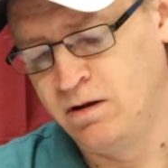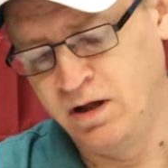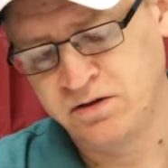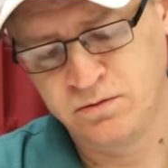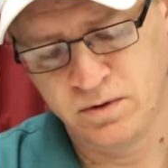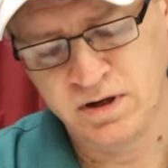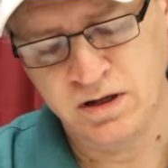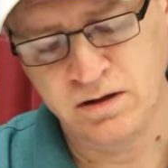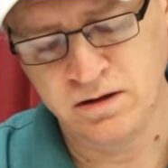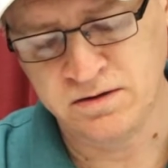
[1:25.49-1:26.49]
The next one
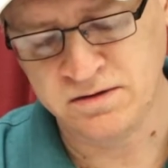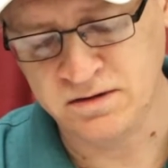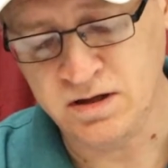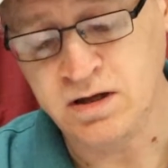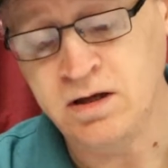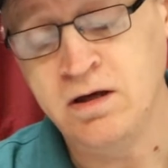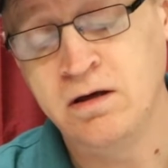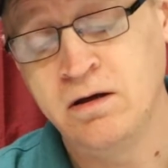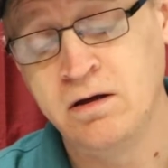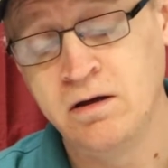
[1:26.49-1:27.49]
is
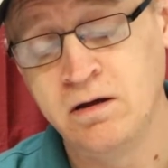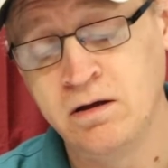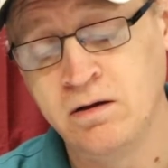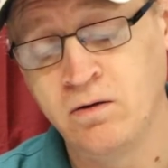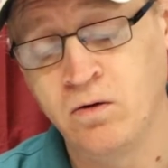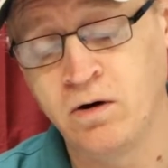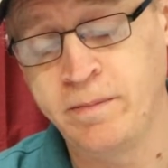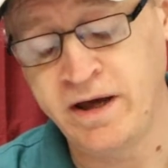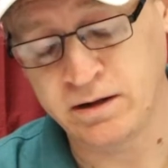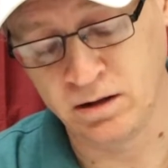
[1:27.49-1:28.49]
the Horror
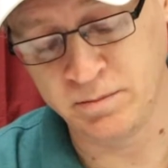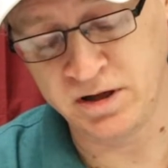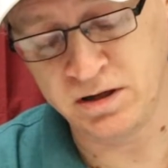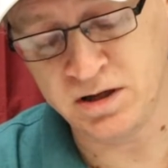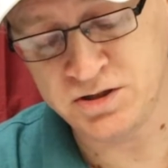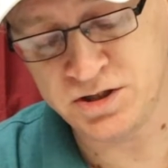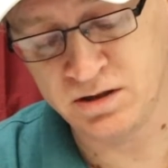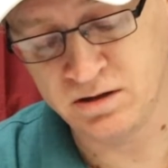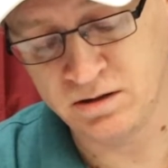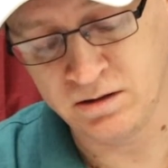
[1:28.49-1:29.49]
Pack Limited
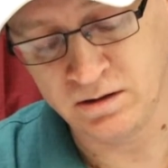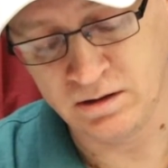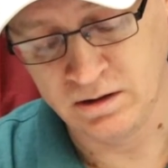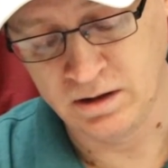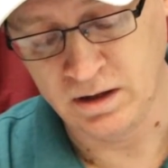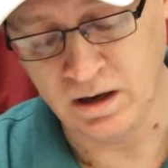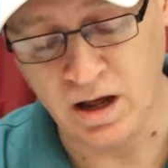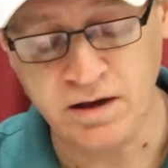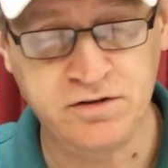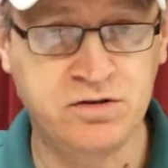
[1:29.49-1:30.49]
Edition
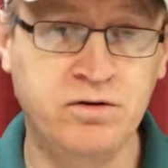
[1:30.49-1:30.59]
Live